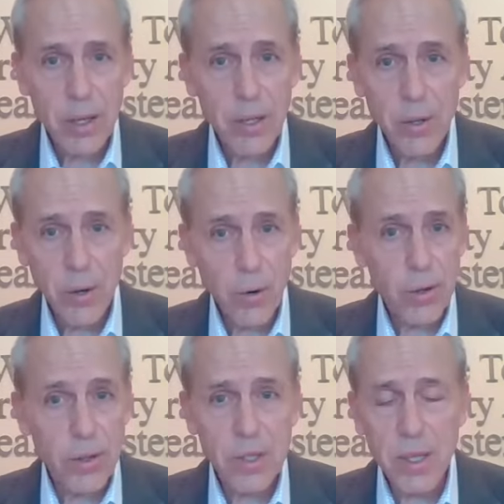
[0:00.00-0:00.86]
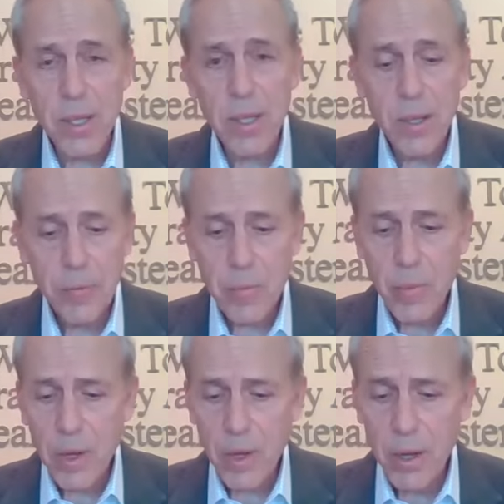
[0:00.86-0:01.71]
here in Orange City,
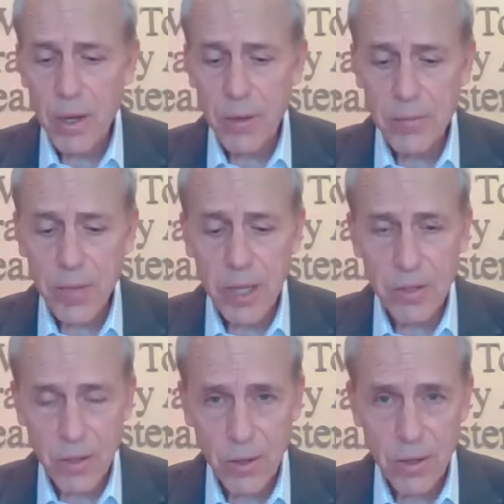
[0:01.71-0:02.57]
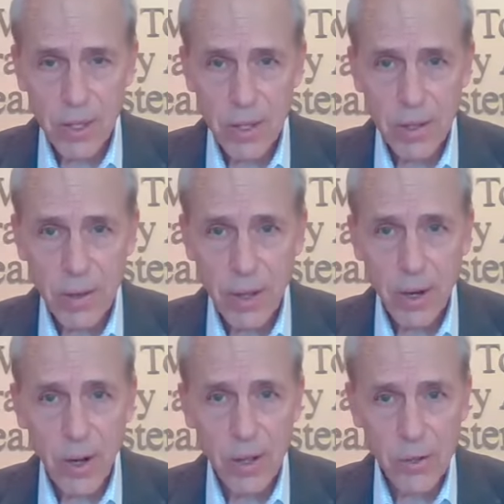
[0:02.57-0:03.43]
and certainly then
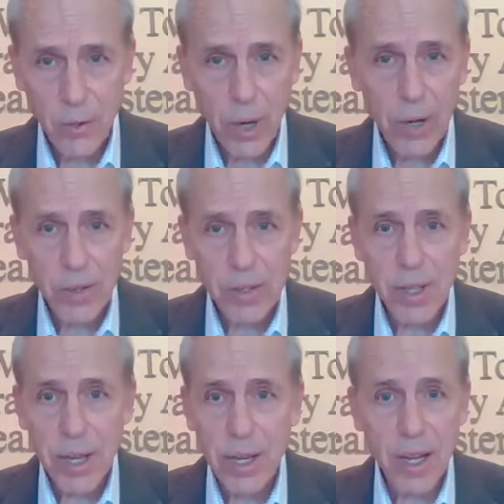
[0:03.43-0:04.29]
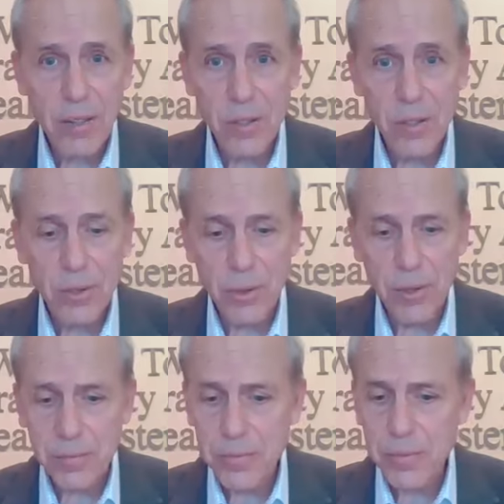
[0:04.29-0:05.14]
also around the state as
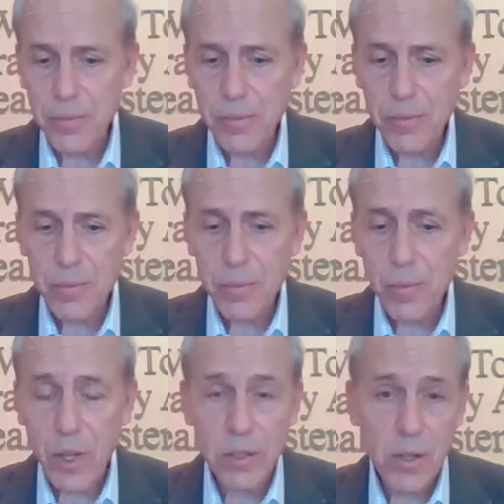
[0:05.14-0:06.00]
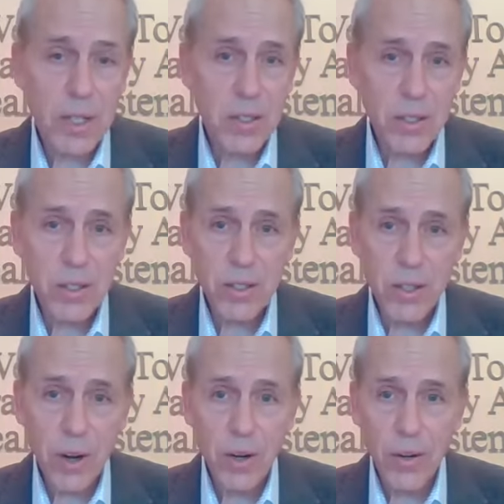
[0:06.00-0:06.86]
usual. So let's just
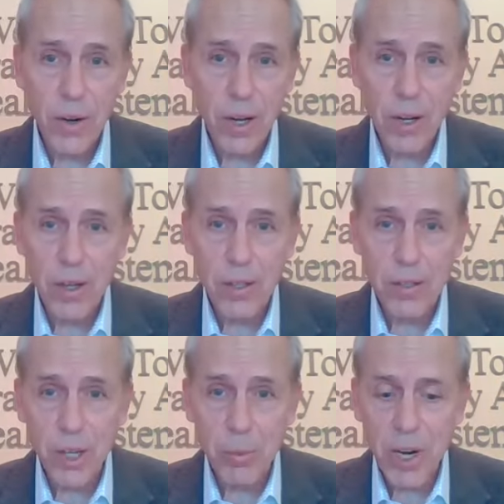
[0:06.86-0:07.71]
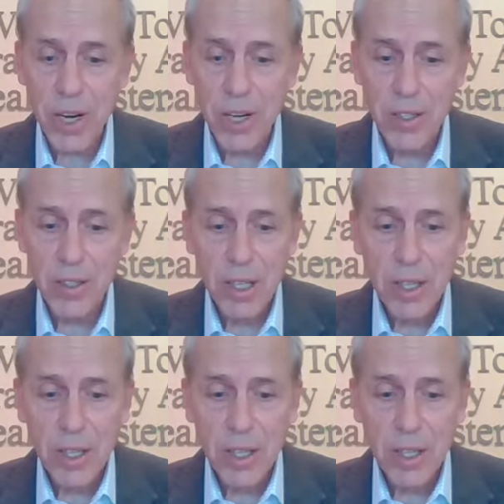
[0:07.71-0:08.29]
start, jump right in.